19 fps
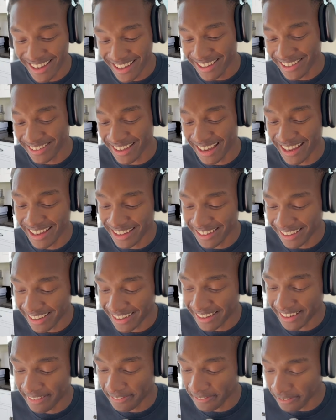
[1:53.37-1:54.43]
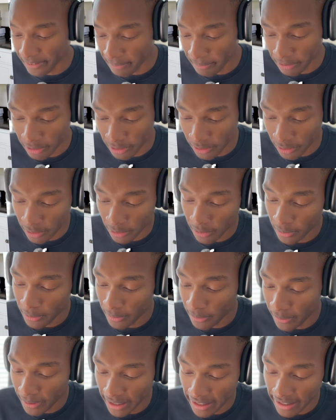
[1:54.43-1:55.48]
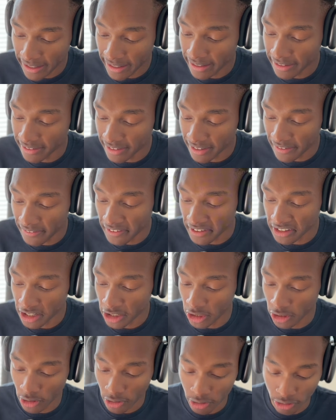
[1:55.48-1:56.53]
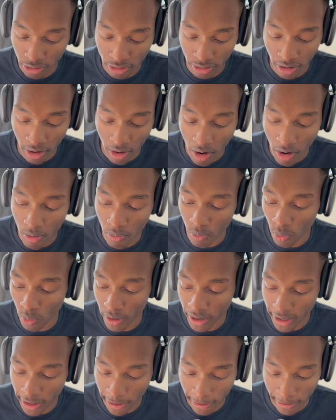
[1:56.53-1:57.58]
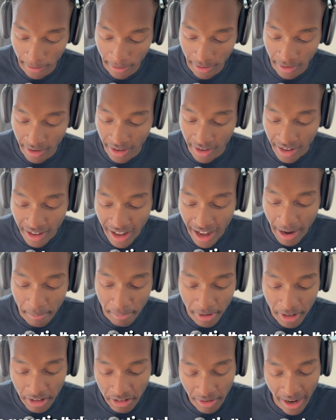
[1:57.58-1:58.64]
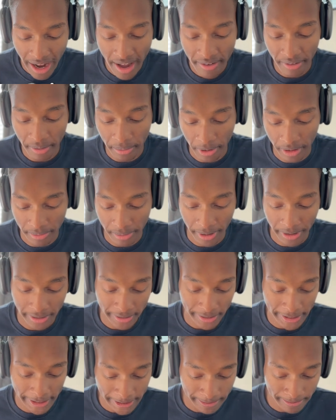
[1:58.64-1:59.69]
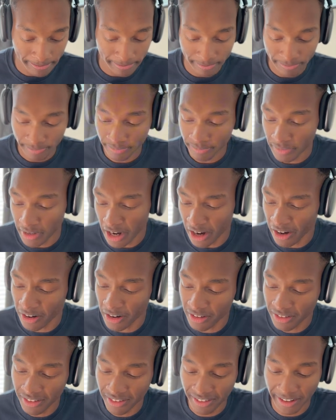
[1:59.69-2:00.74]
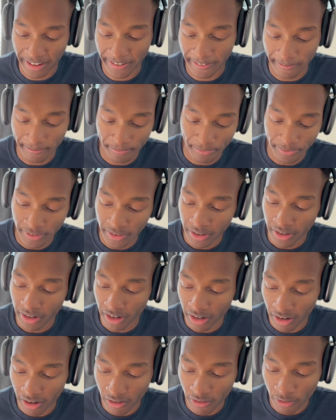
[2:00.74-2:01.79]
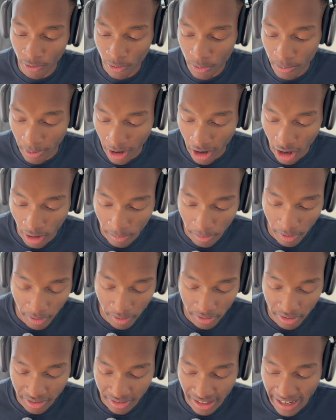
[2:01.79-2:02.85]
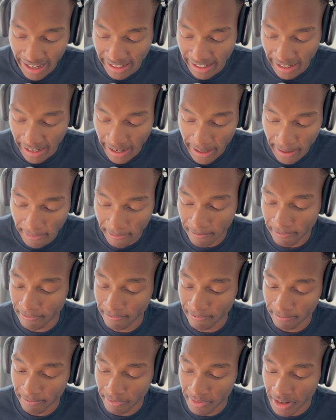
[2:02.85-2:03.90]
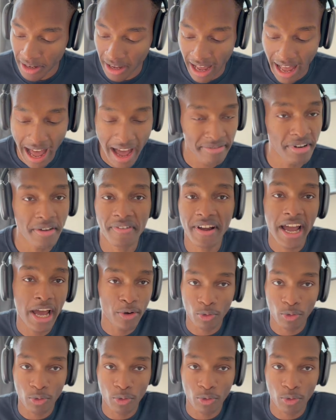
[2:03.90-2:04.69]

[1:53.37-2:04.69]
So I just gotta flip through and see if it's in here somewhere. I'm pretty sure I have a bookmark. Hers is like a rhubarb crostata. I've never had